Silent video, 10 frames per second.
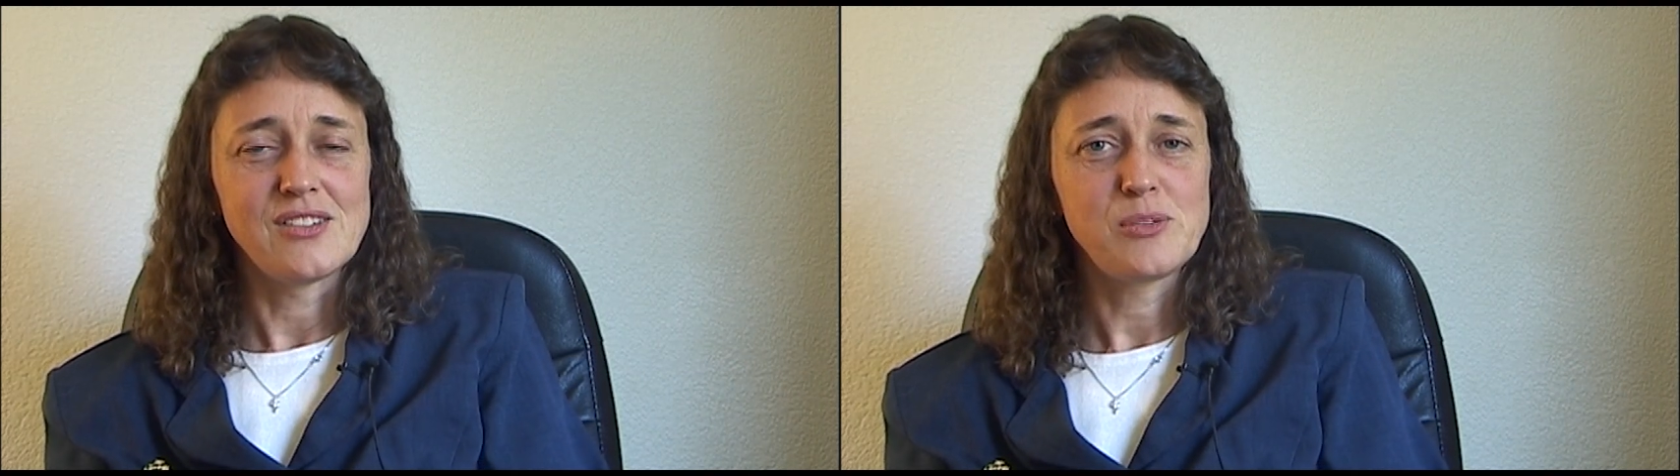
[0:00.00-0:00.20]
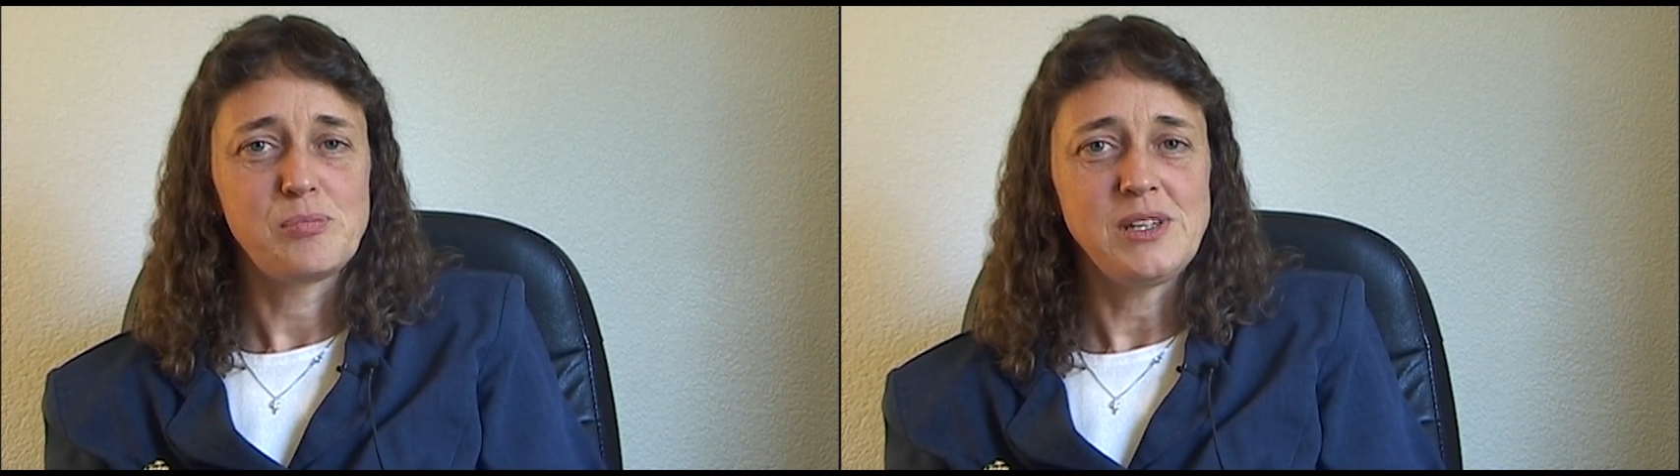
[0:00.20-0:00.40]

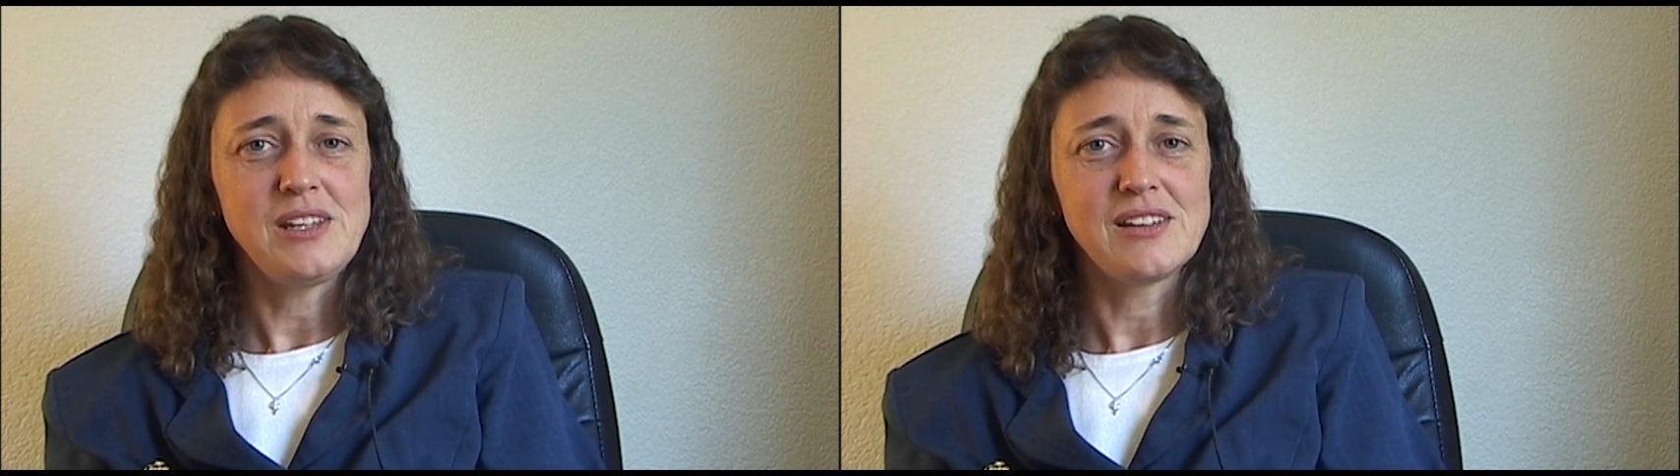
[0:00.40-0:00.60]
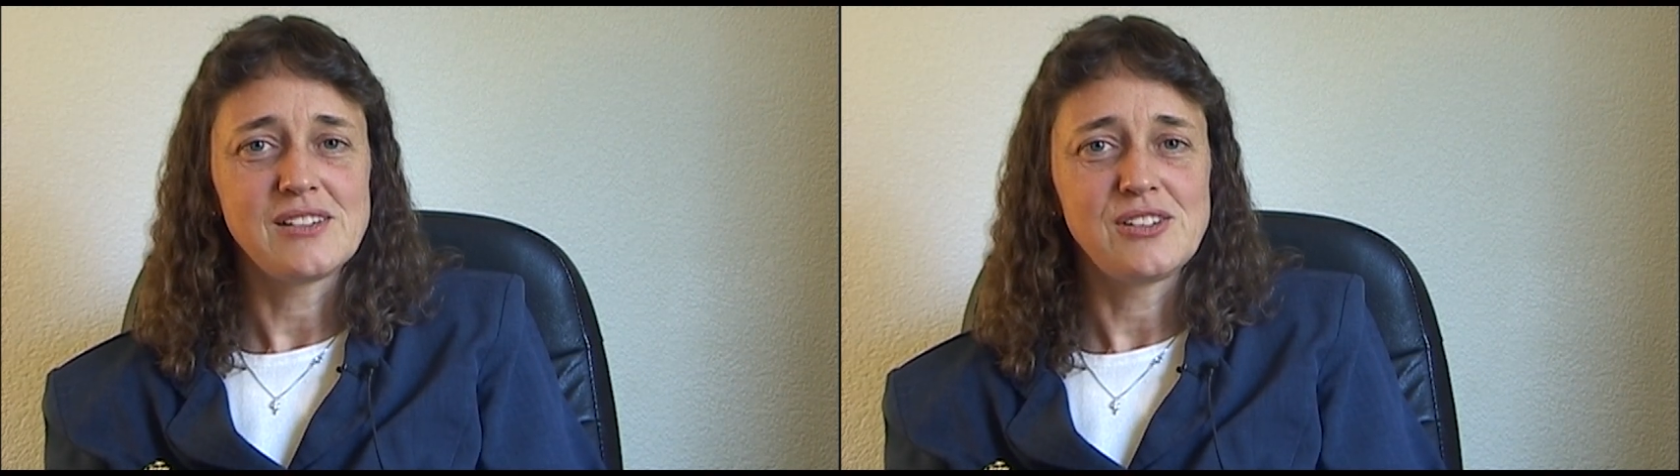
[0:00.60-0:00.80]

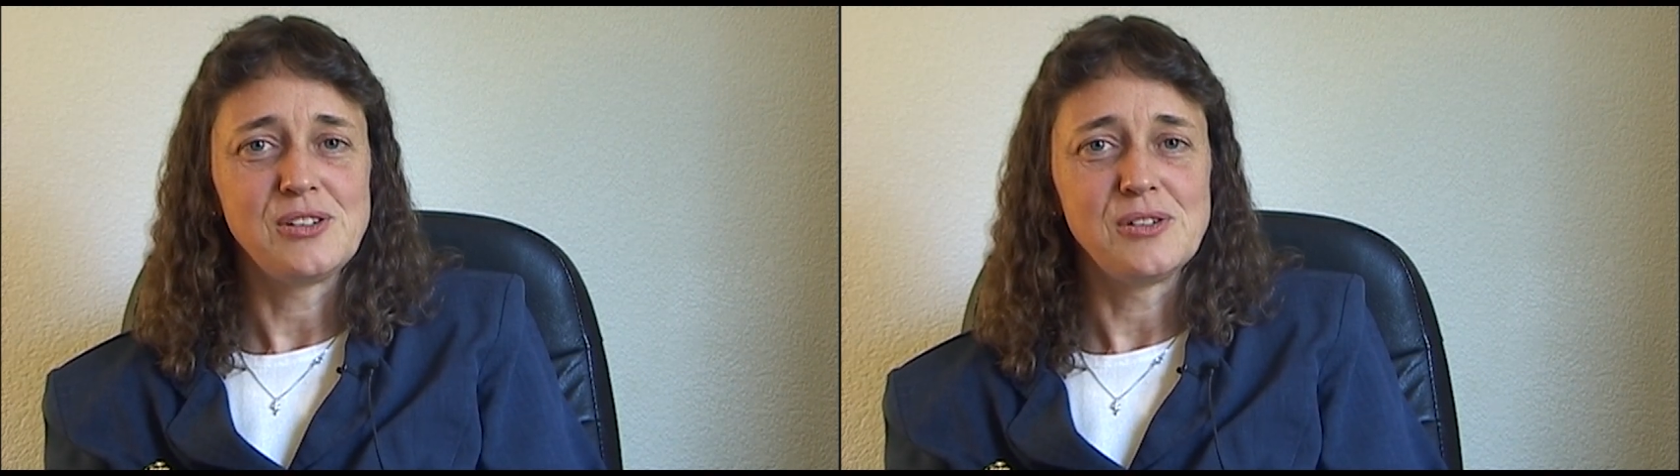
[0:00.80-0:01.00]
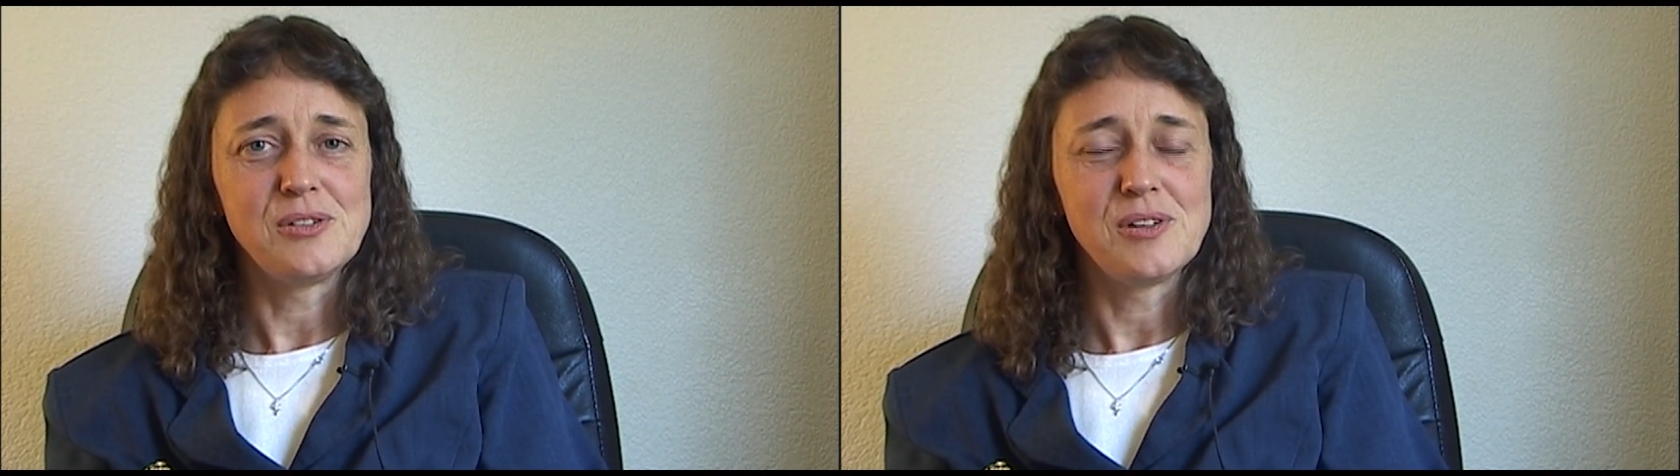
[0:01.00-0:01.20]
speak
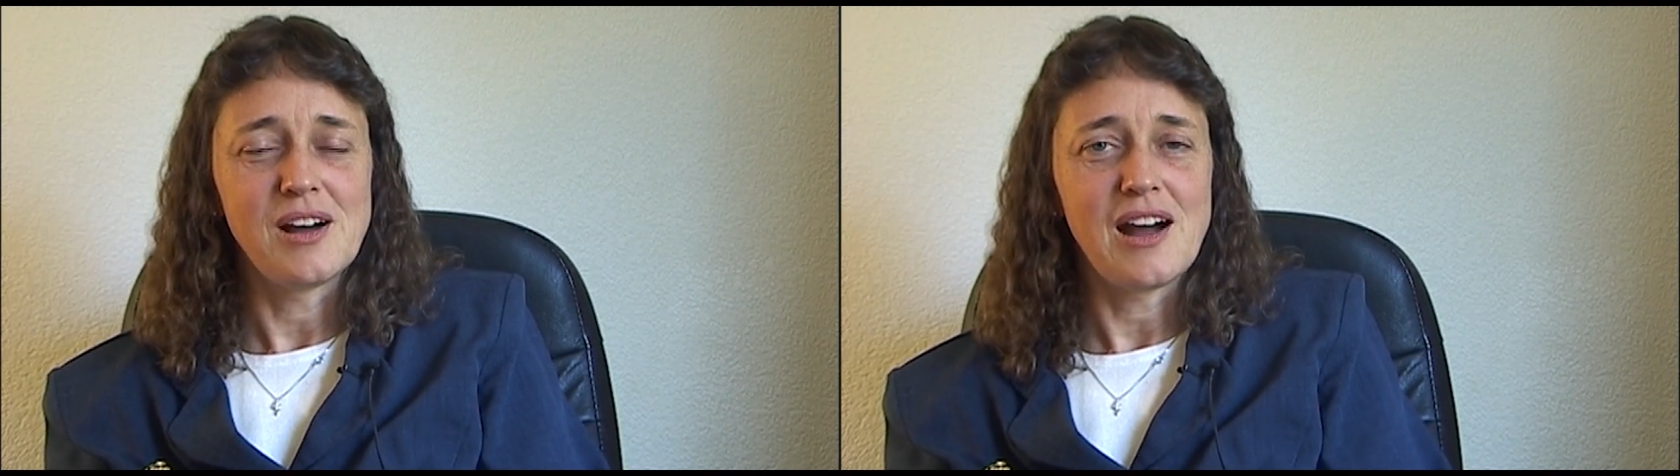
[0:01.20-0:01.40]
to